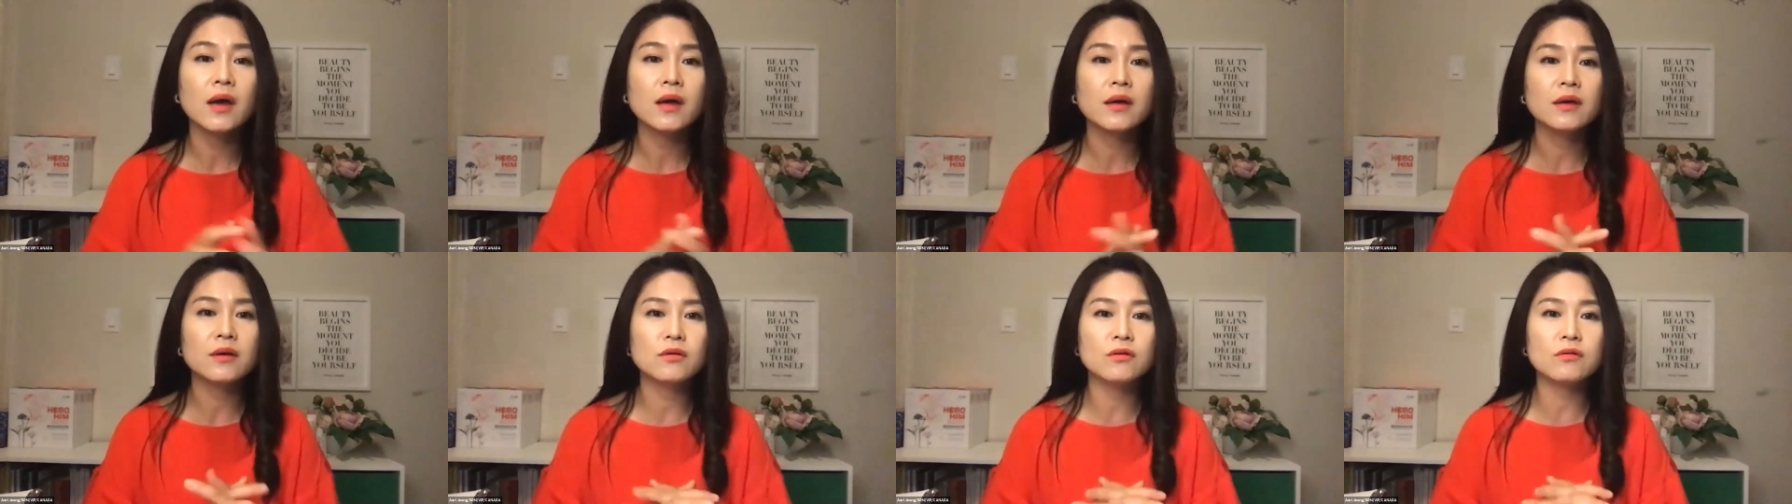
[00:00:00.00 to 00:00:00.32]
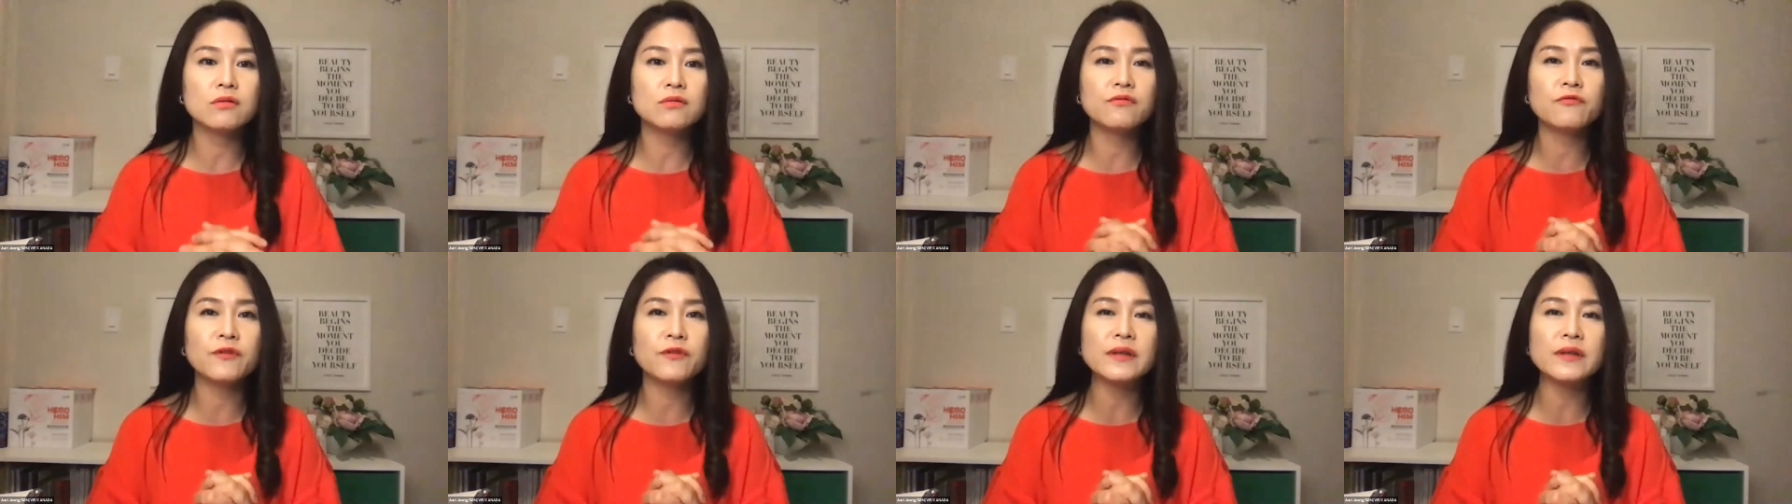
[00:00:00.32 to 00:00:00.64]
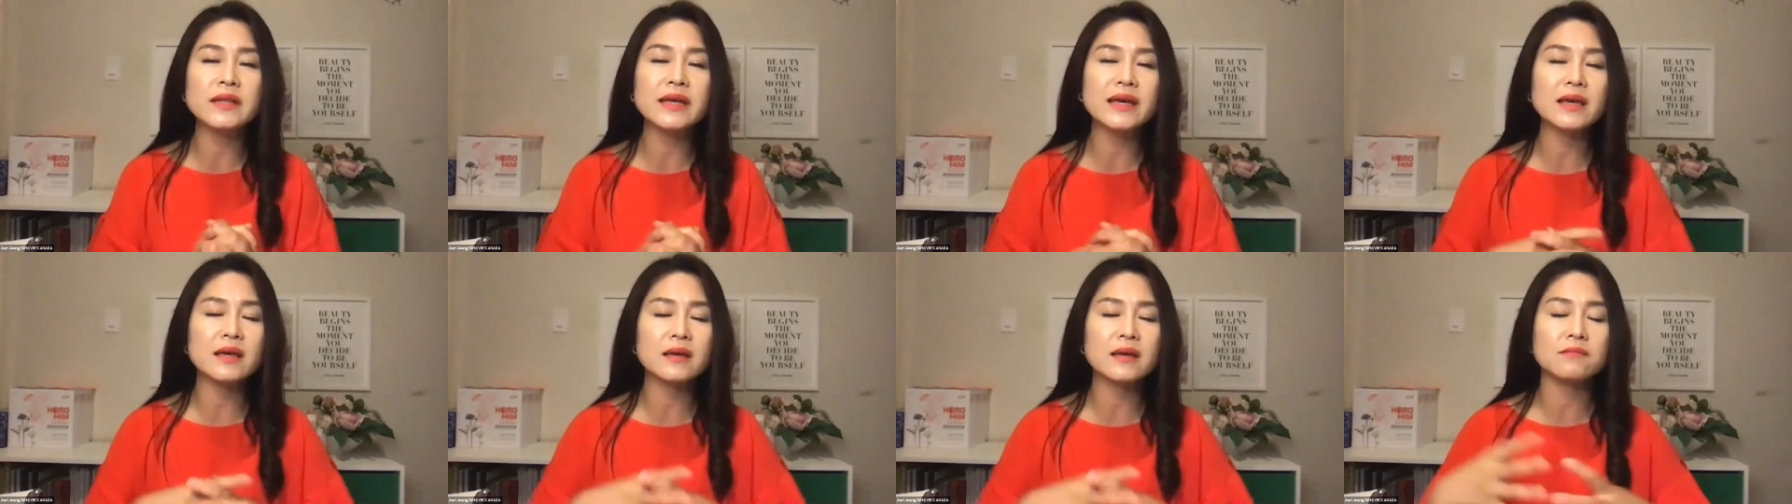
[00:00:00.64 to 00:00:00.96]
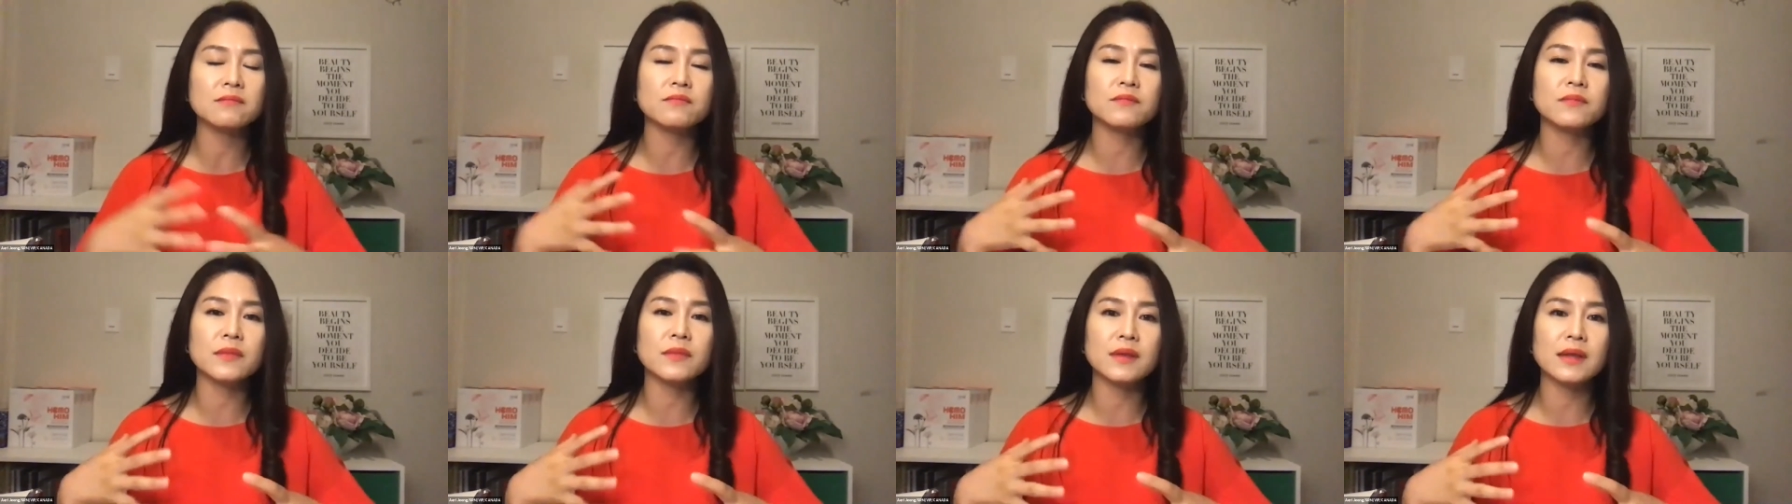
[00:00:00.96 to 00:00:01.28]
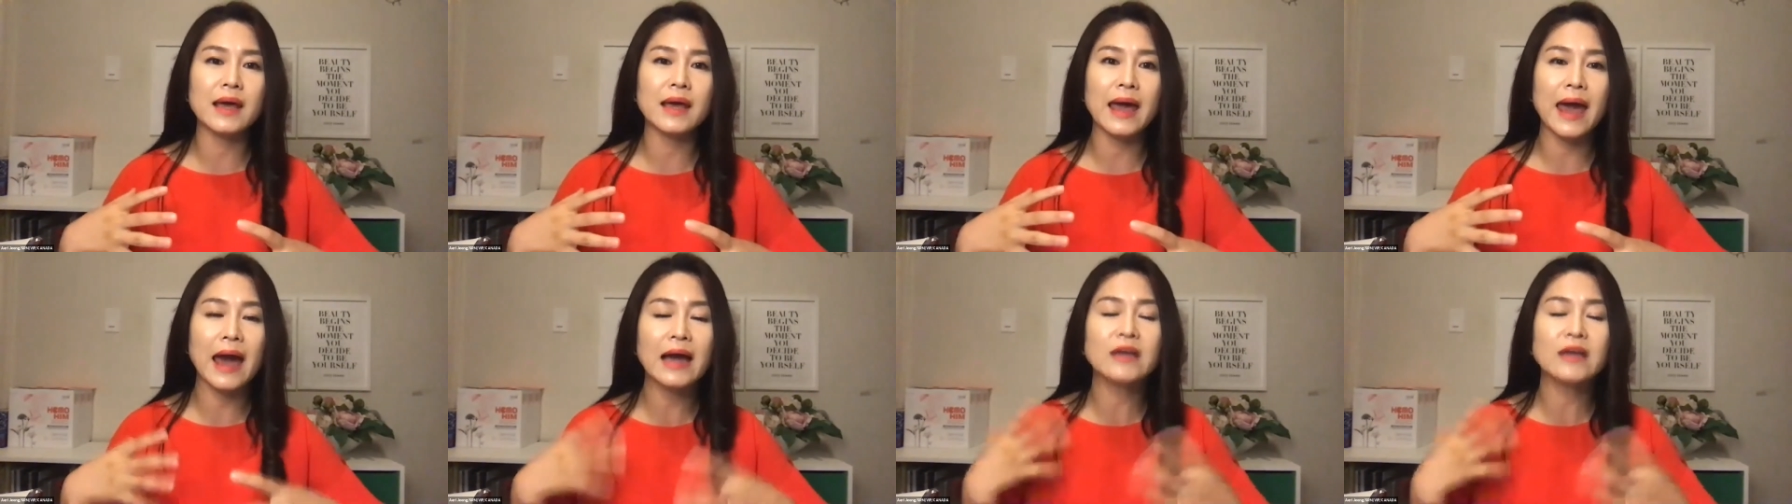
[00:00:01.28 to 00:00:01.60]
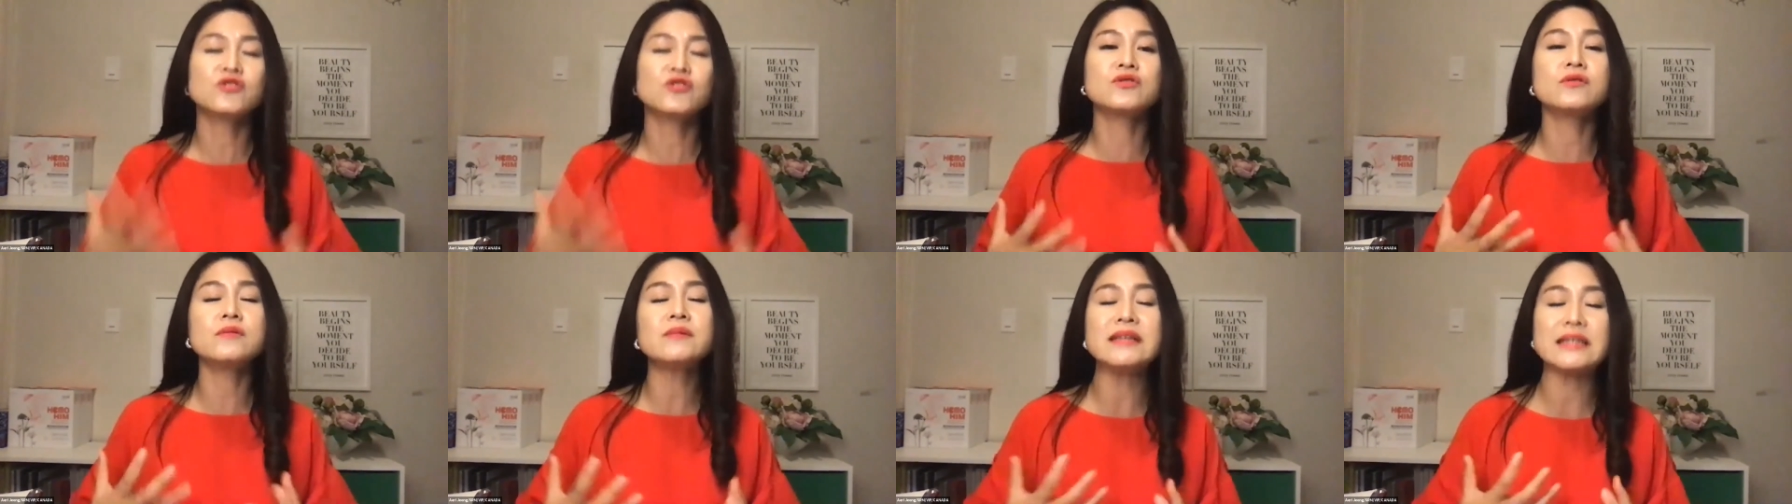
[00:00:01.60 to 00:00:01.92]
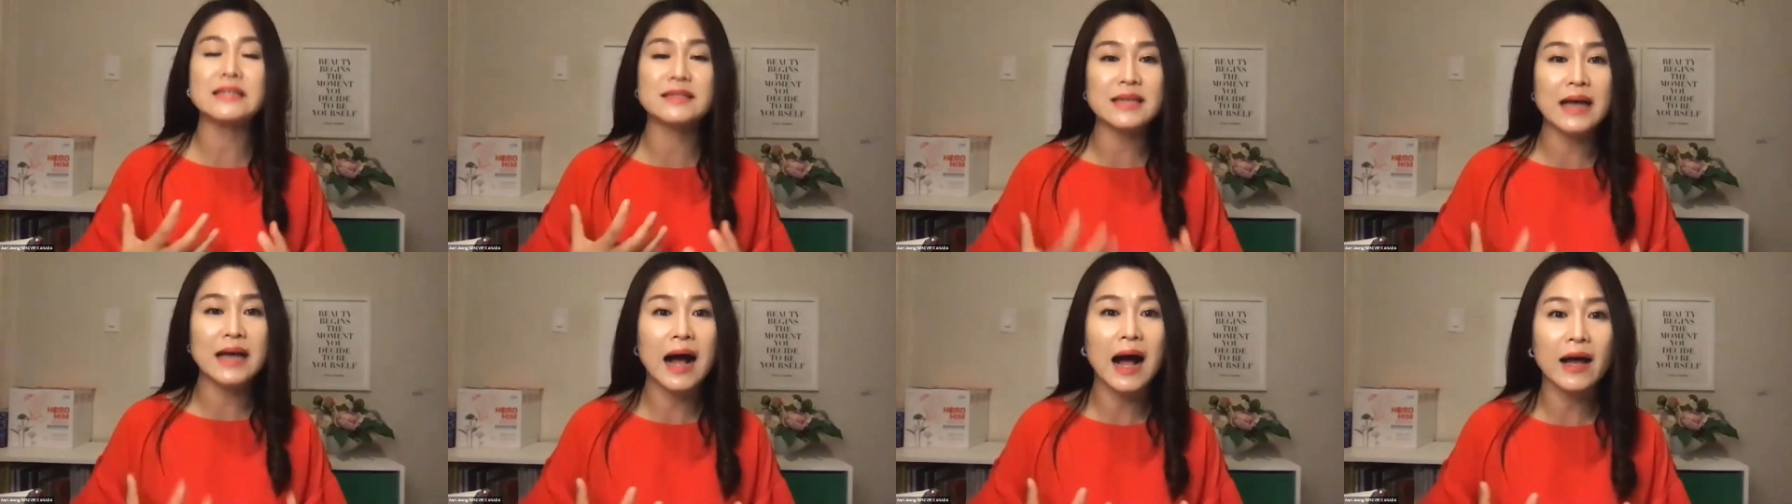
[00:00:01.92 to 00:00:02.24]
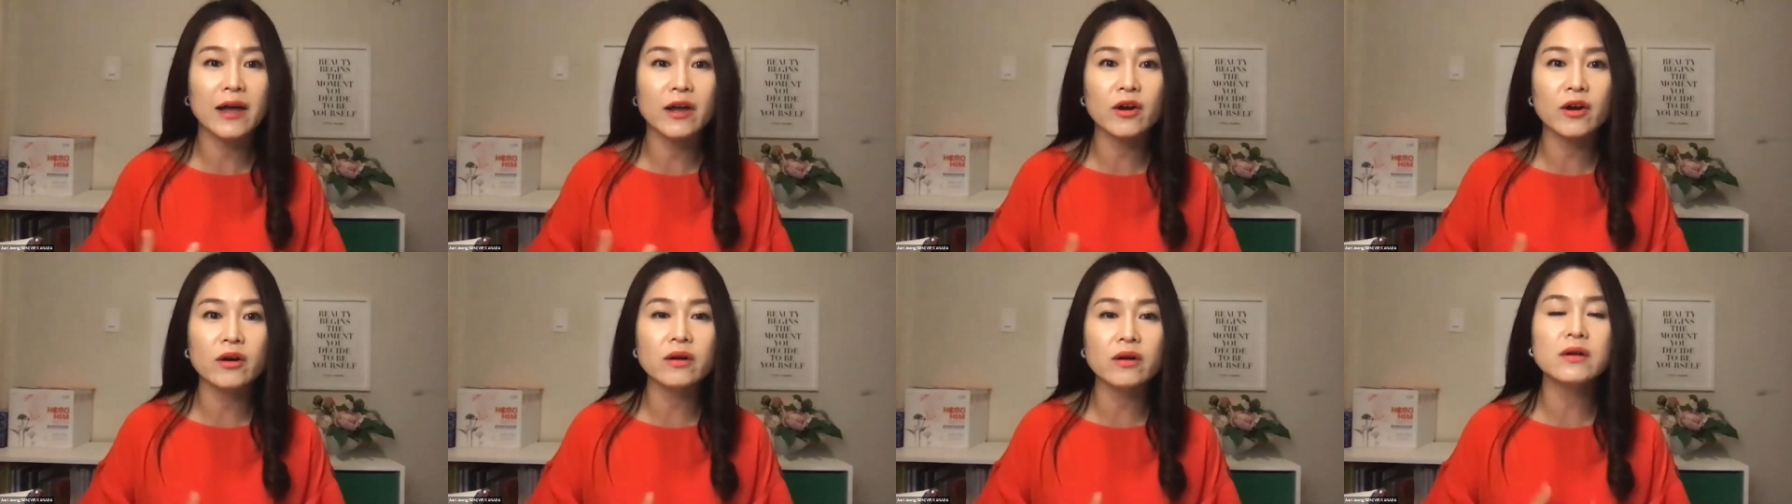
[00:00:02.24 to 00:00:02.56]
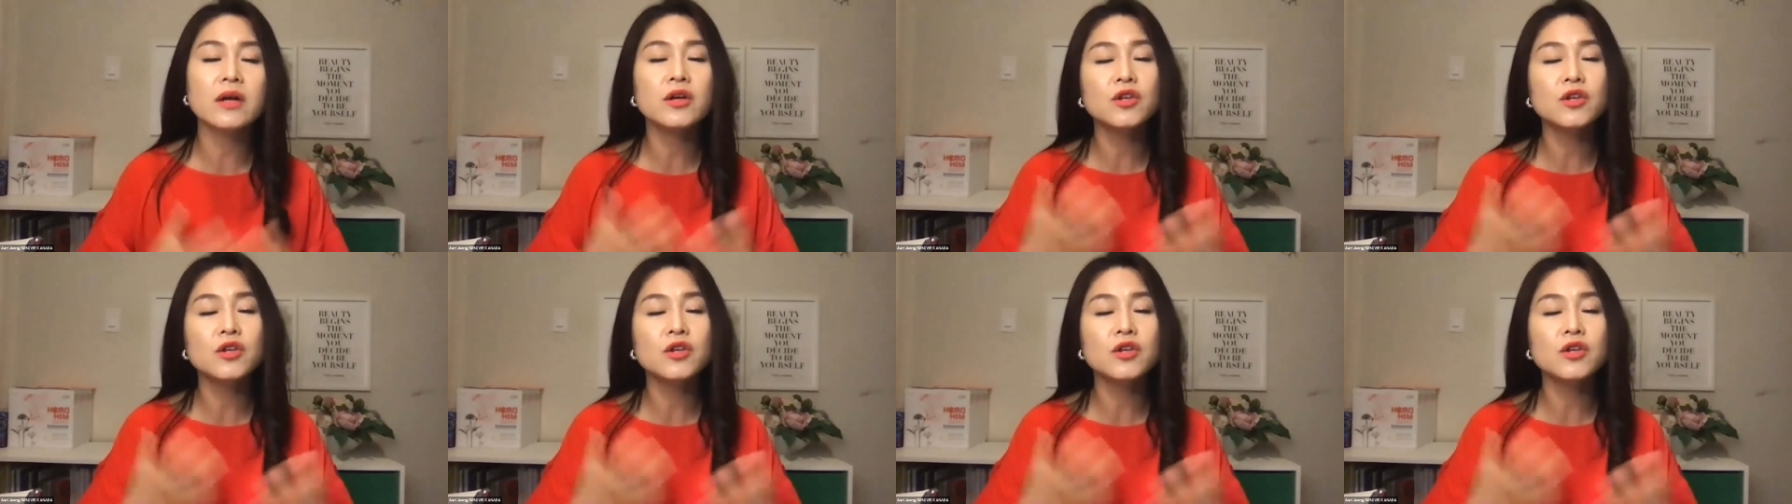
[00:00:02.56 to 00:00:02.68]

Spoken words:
you feeling extremely tired,